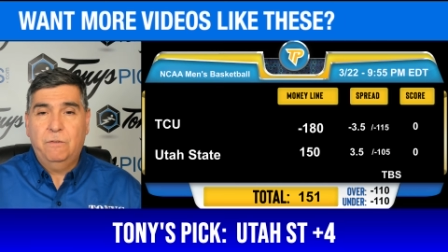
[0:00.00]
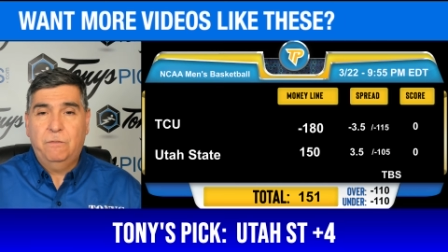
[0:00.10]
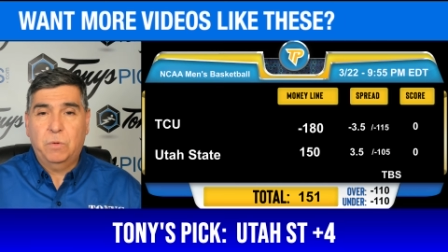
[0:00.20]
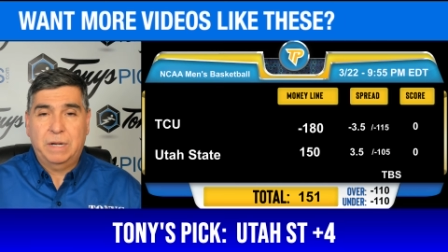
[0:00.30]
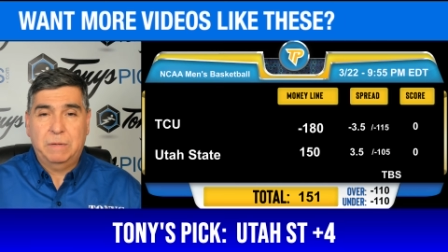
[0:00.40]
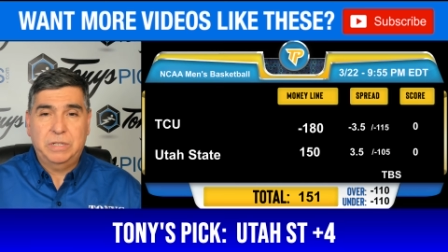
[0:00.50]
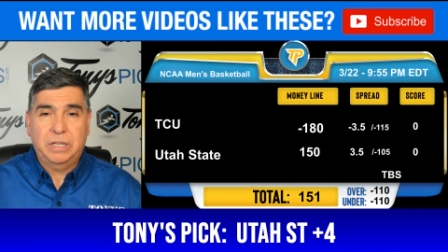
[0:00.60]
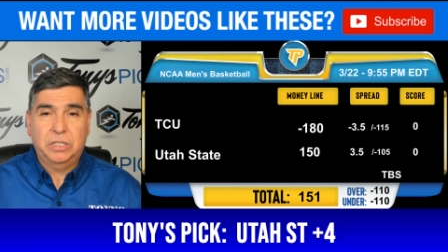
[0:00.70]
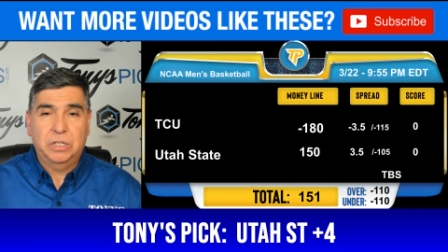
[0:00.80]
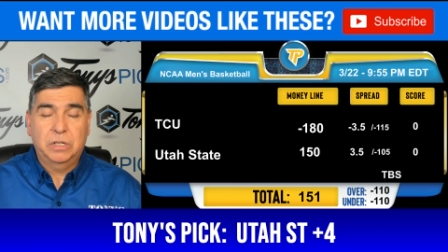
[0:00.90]

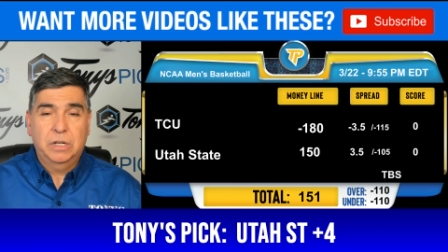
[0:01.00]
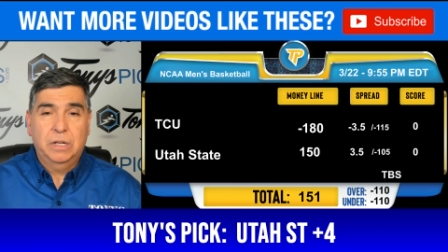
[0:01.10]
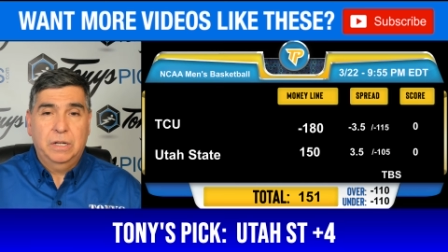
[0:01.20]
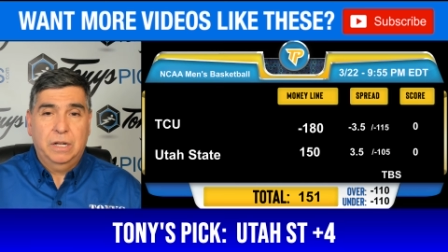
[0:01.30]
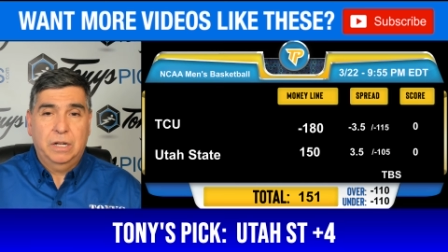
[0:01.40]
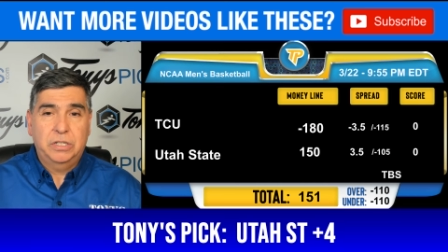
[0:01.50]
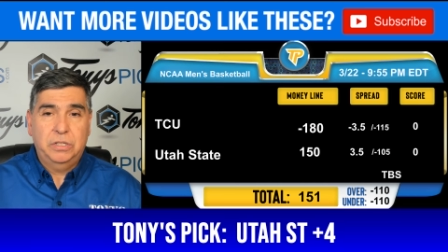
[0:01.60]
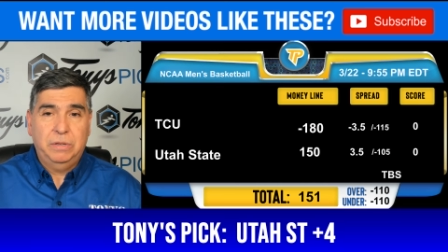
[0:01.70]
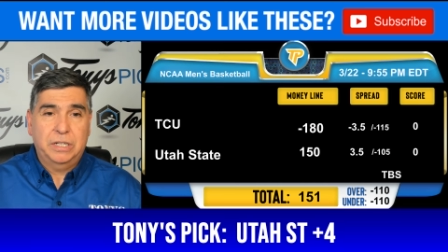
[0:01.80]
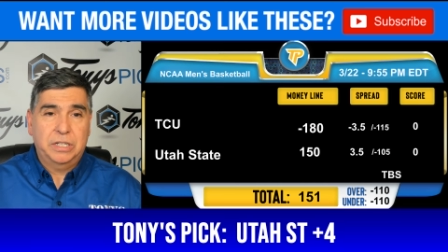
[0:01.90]
49% uh,
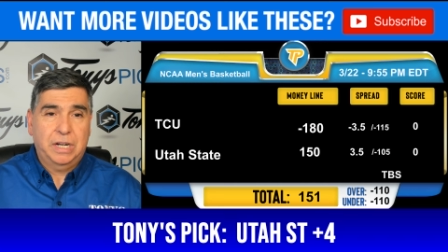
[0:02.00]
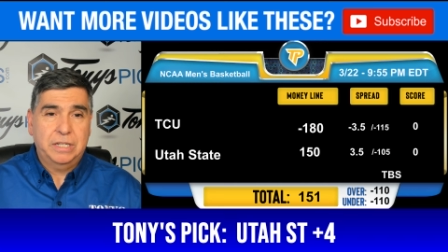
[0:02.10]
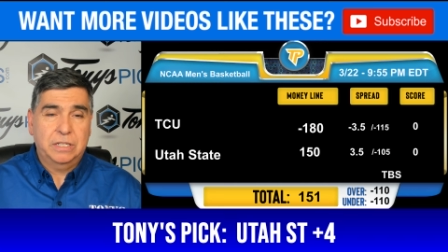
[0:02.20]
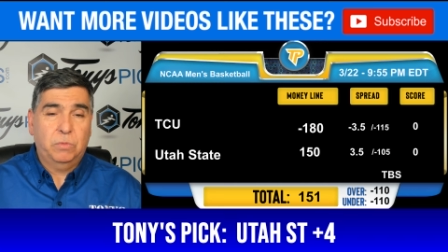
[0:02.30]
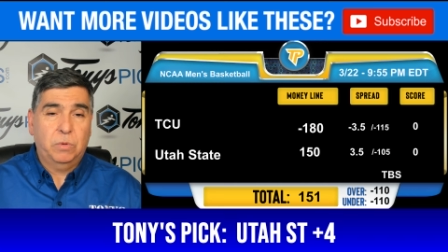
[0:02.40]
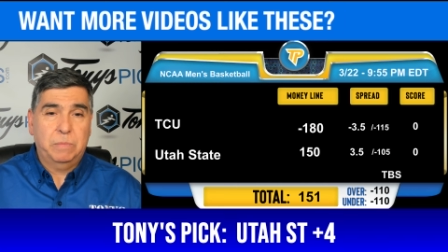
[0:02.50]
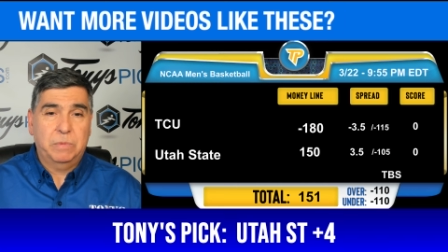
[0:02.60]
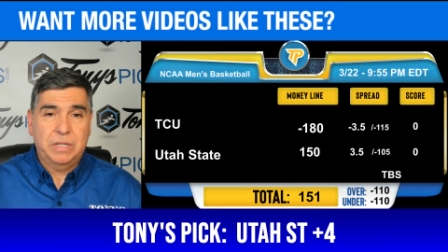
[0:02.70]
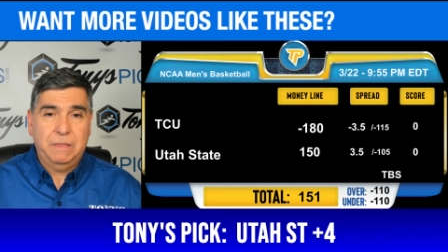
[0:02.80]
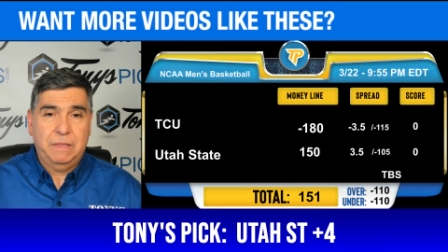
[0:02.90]
shooting and shot just
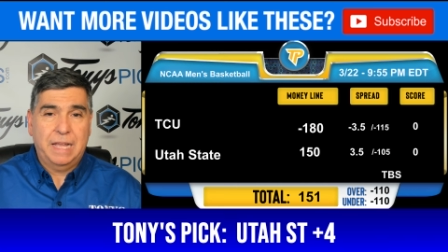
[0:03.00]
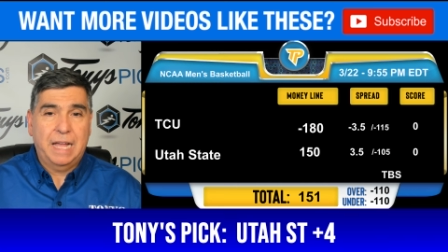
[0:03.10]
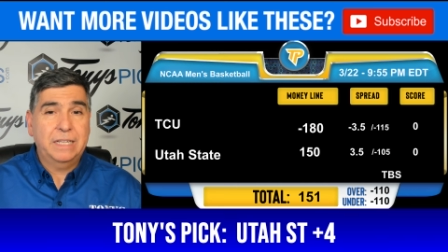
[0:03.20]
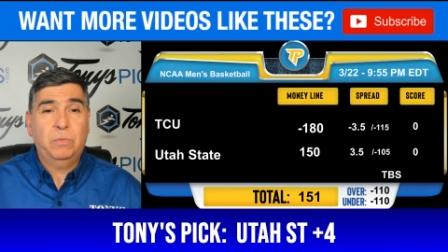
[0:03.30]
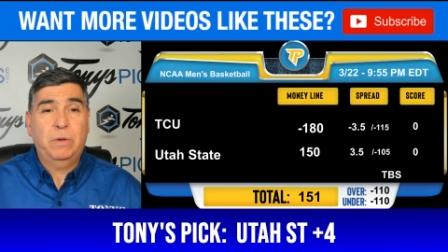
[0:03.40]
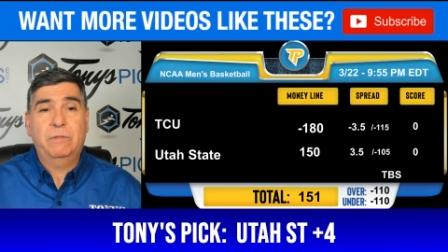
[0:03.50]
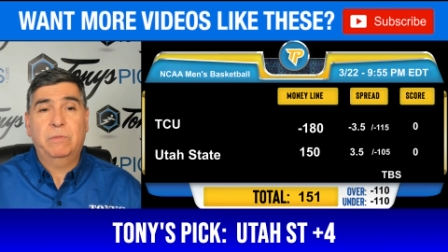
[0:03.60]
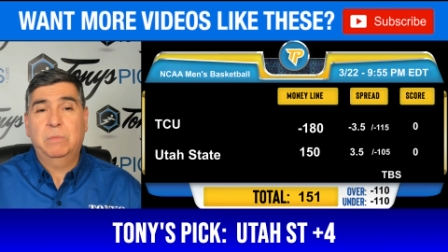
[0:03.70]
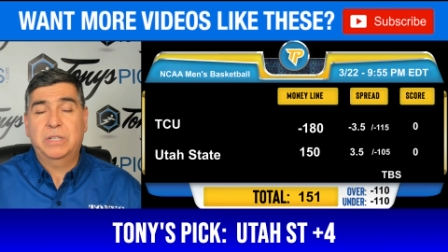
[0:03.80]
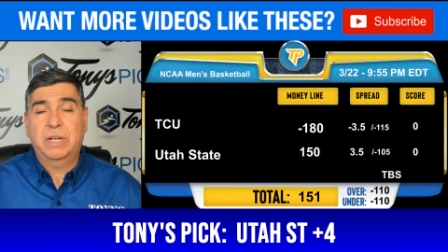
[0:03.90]
40%. The Aggies away from
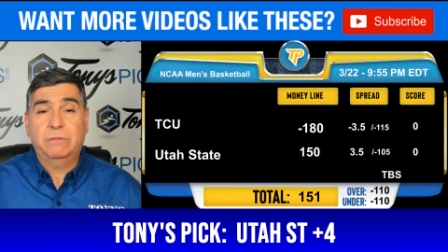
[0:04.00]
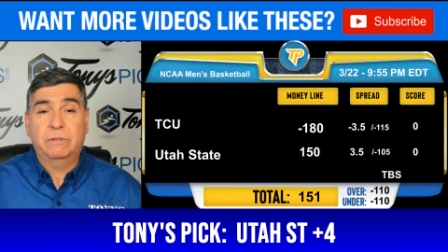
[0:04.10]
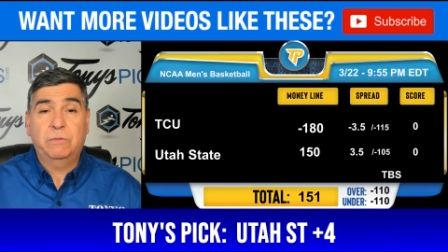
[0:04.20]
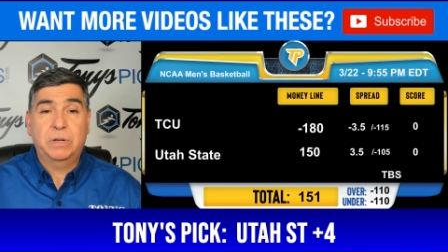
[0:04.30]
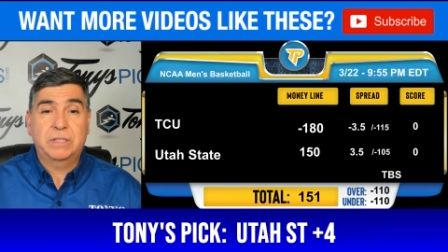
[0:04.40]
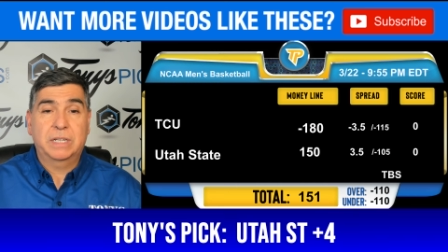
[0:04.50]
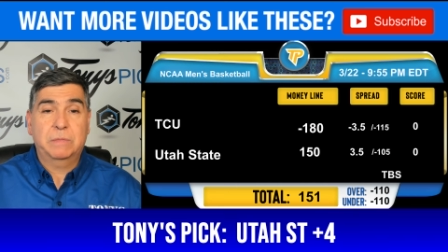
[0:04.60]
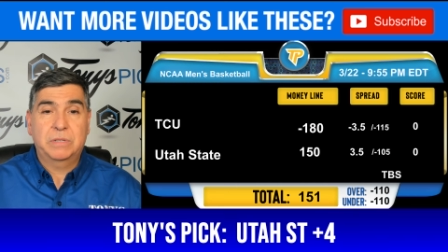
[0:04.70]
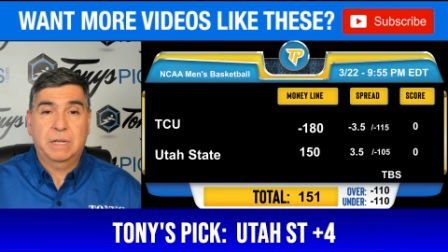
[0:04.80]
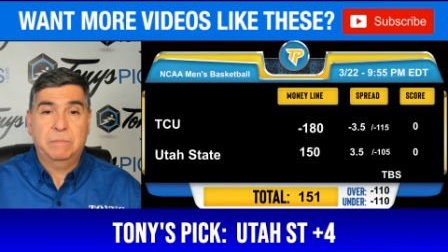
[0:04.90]
home shot over
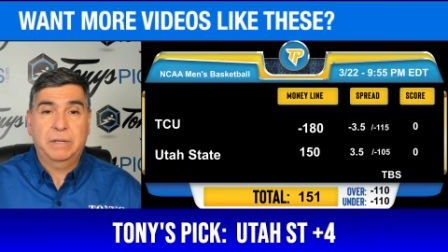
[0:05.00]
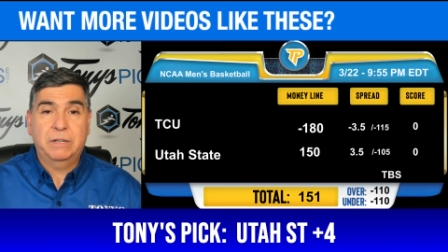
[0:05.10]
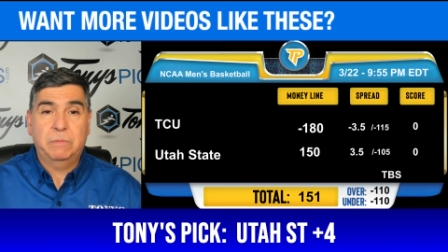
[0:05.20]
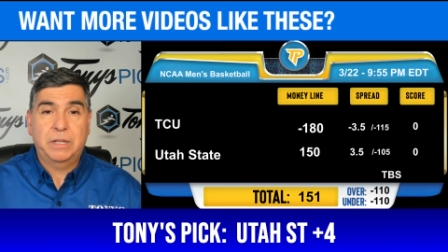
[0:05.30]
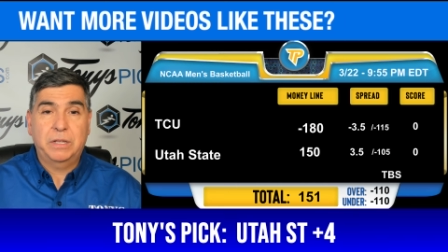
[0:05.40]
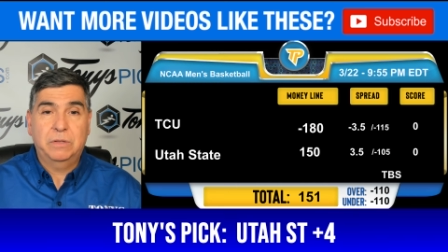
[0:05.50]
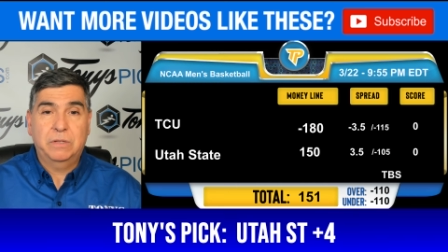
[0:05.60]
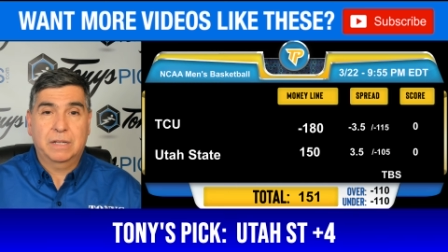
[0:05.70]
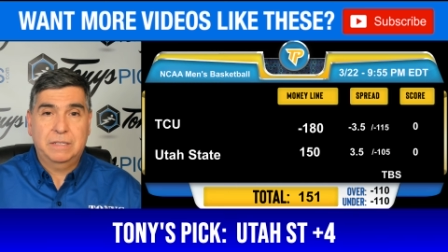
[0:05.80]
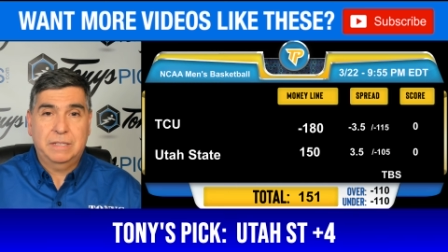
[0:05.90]
46%. Player will be
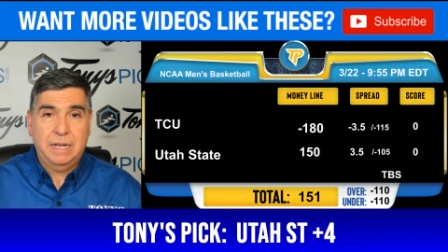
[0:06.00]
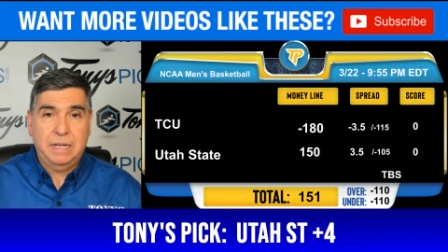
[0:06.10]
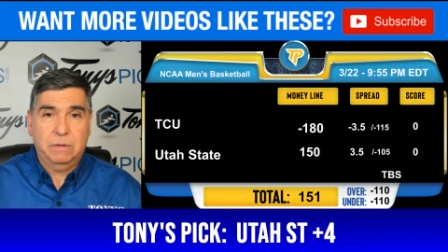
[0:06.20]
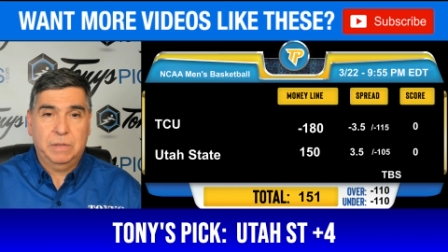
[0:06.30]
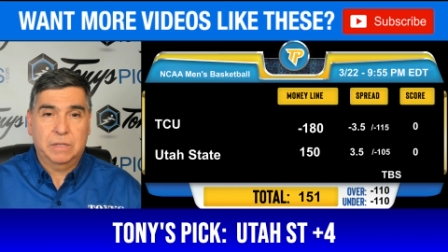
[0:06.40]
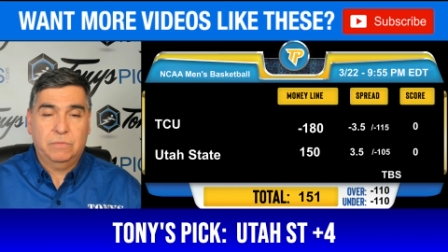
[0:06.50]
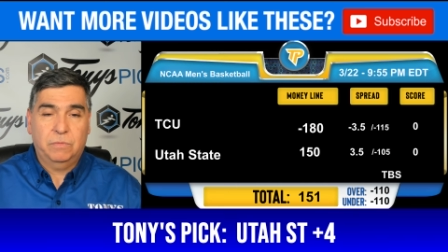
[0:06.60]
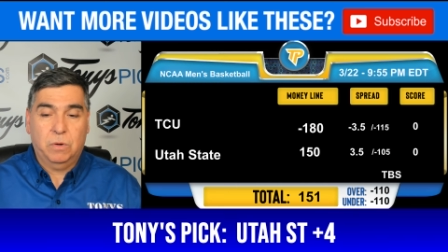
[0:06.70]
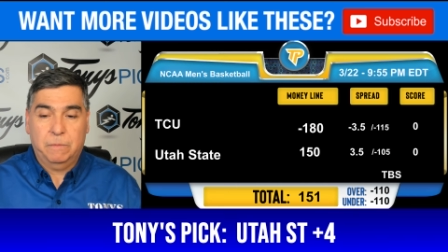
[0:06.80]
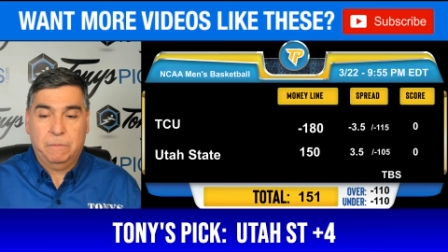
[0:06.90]
Utah State here, plus
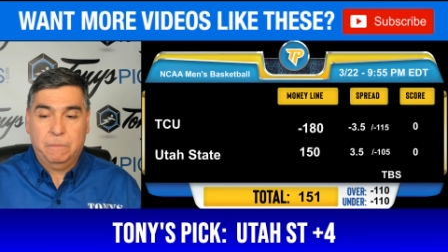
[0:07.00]
four.